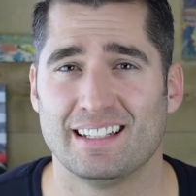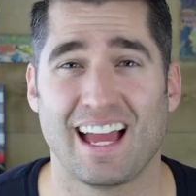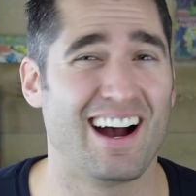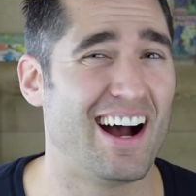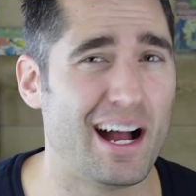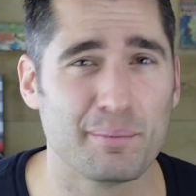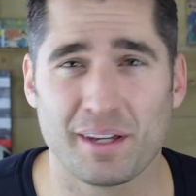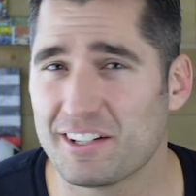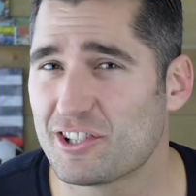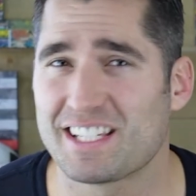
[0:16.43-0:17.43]
Now, I'm
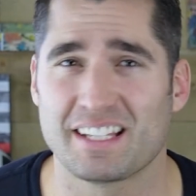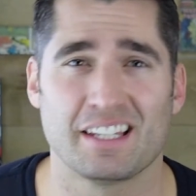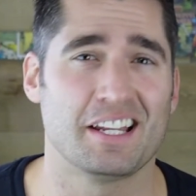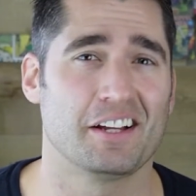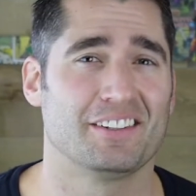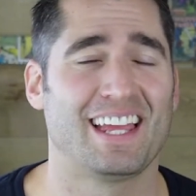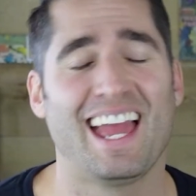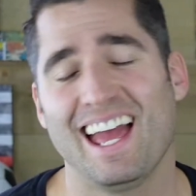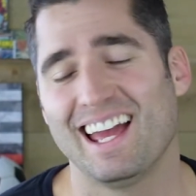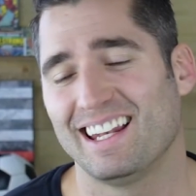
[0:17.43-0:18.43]
gonna just hit the nail on the
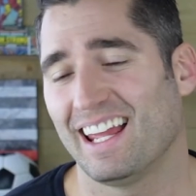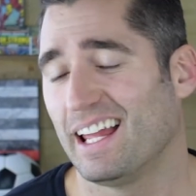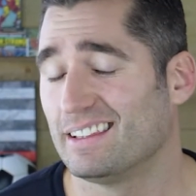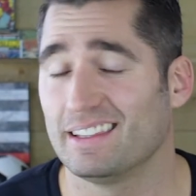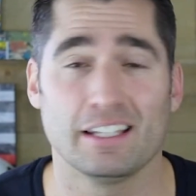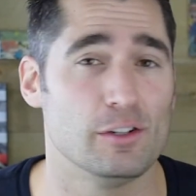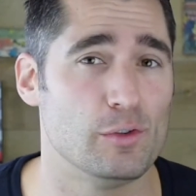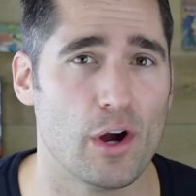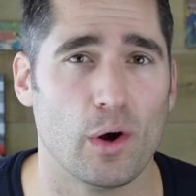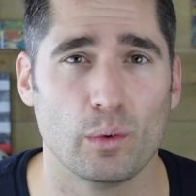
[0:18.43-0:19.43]
head and let you
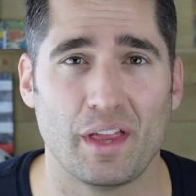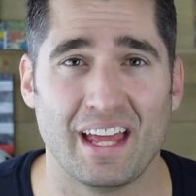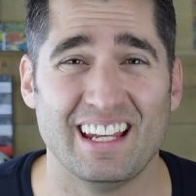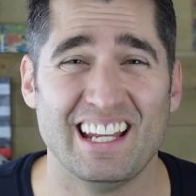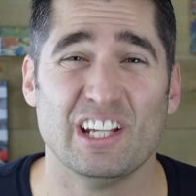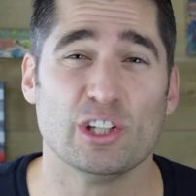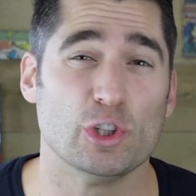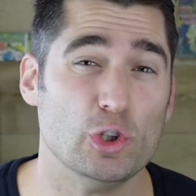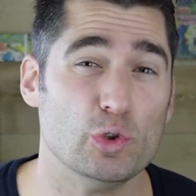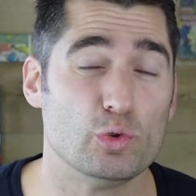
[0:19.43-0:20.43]
know that
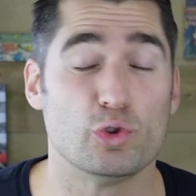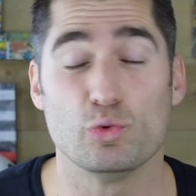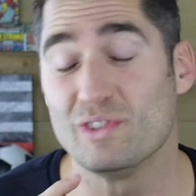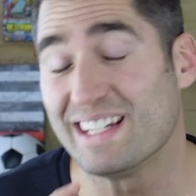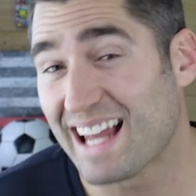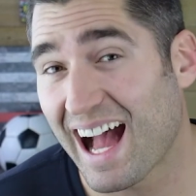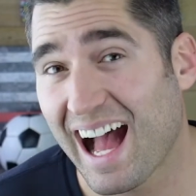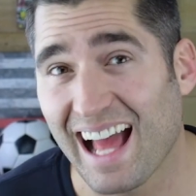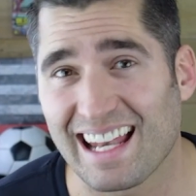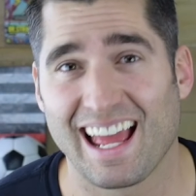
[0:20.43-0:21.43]
you do
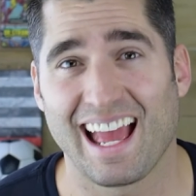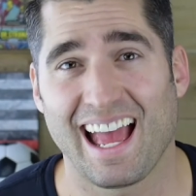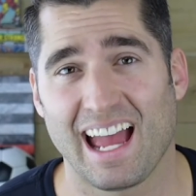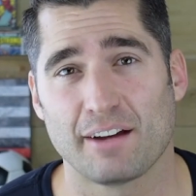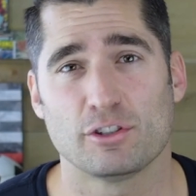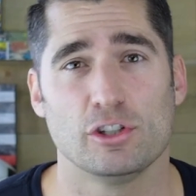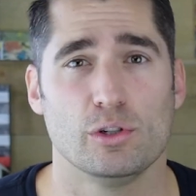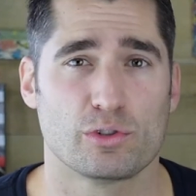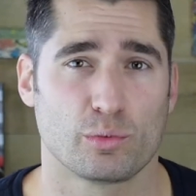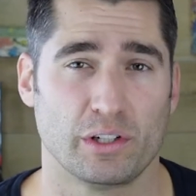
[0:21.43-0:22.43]
not have to
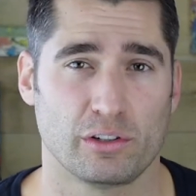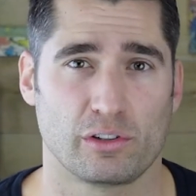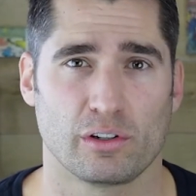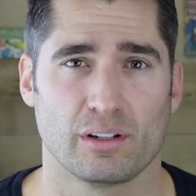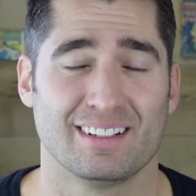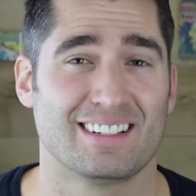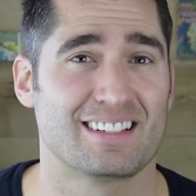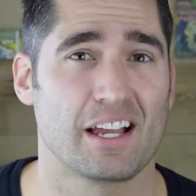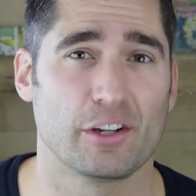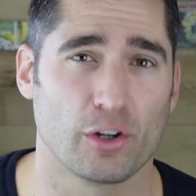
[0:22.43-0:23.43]
use a realtor to
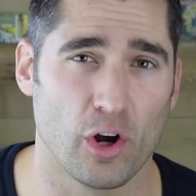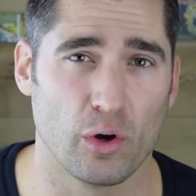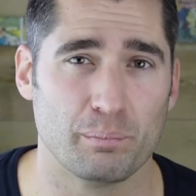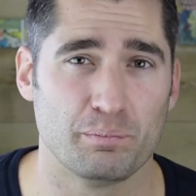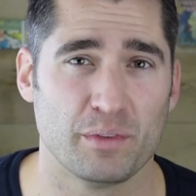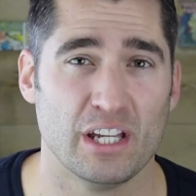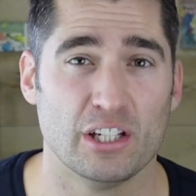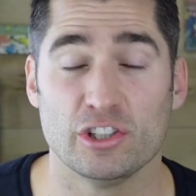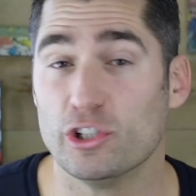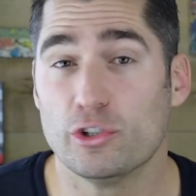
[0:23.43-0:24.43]
sell your home.
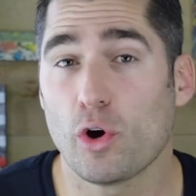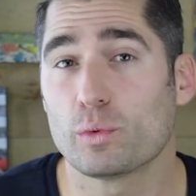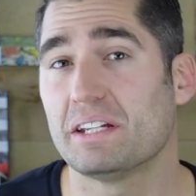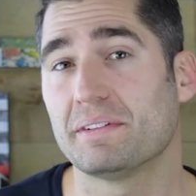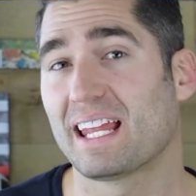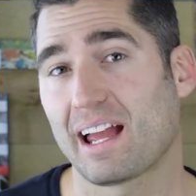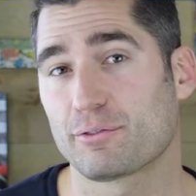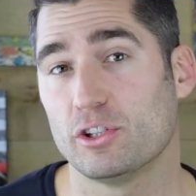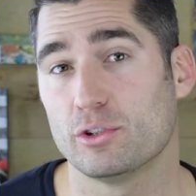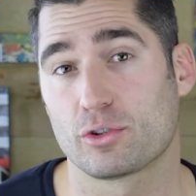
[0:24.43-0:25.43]
You don't even have
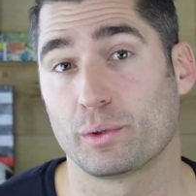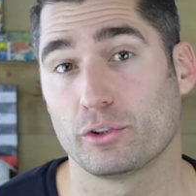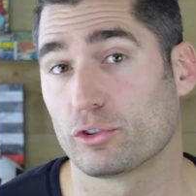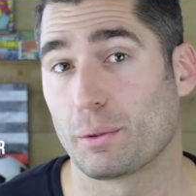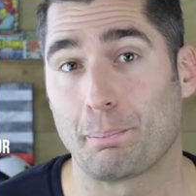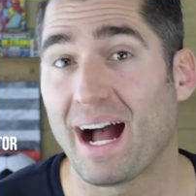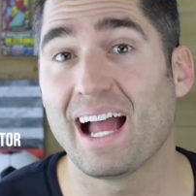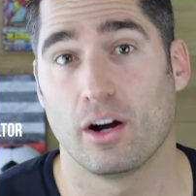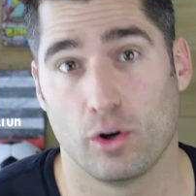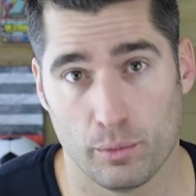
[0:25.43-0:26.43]
to use a realtor to buy a home.